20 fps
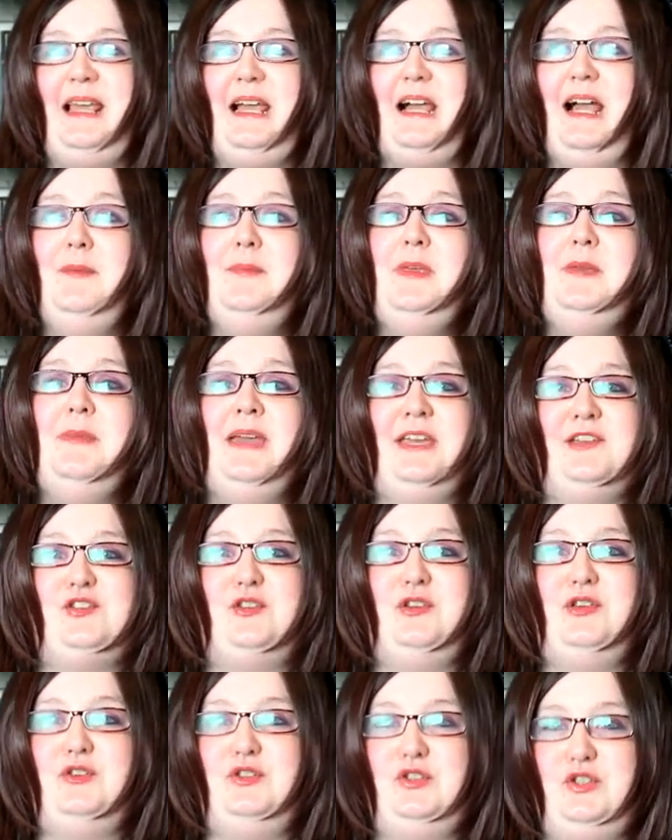I mean make sure
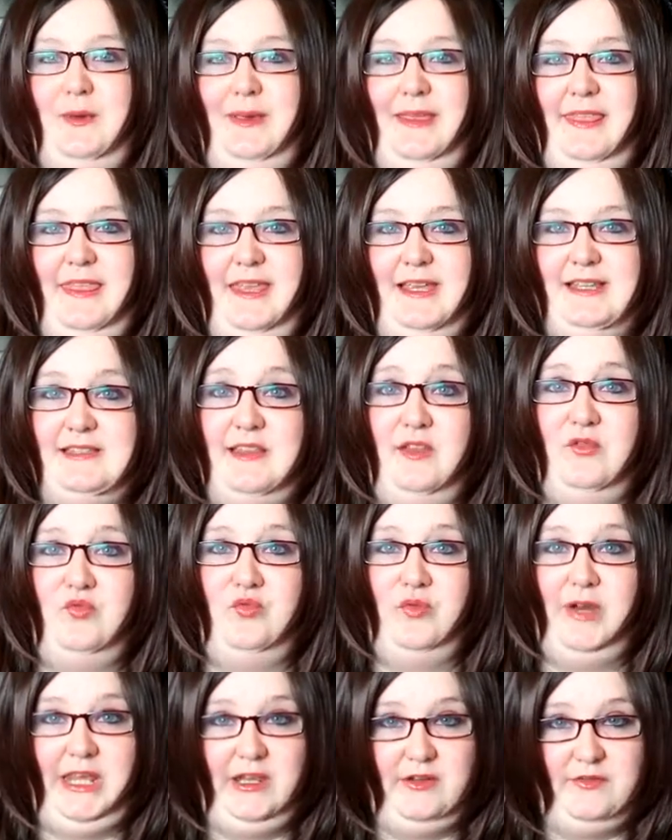you're doing things that
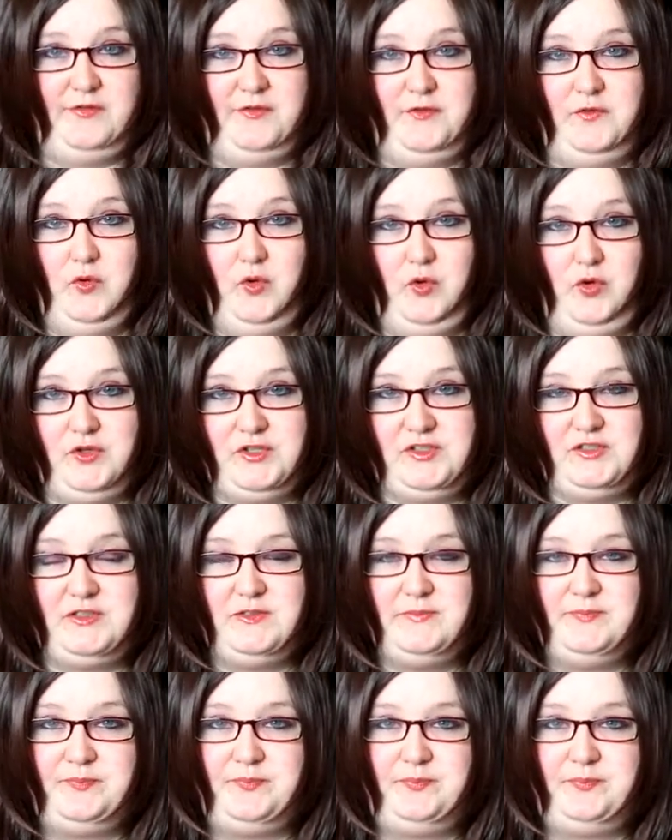reinforce